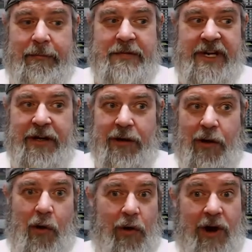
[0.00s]
deal
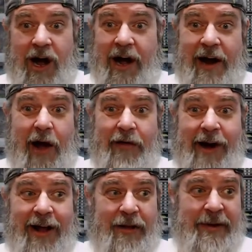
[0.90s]
or on
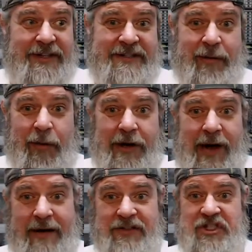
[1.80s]
other elements that where you
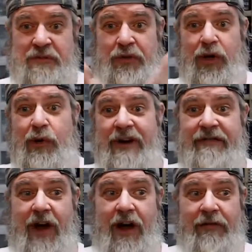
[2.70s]
have a sprue
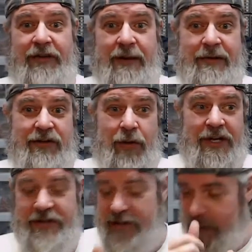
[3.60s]
involved in
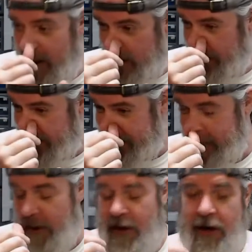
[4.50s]
between 2 elements.
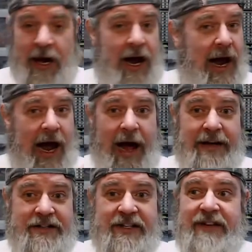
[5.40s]
I
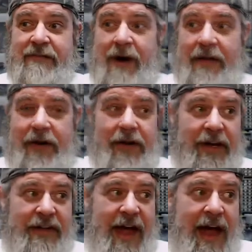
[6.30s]
just leave them on there
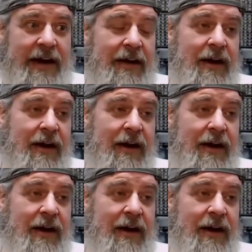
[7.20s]
like that.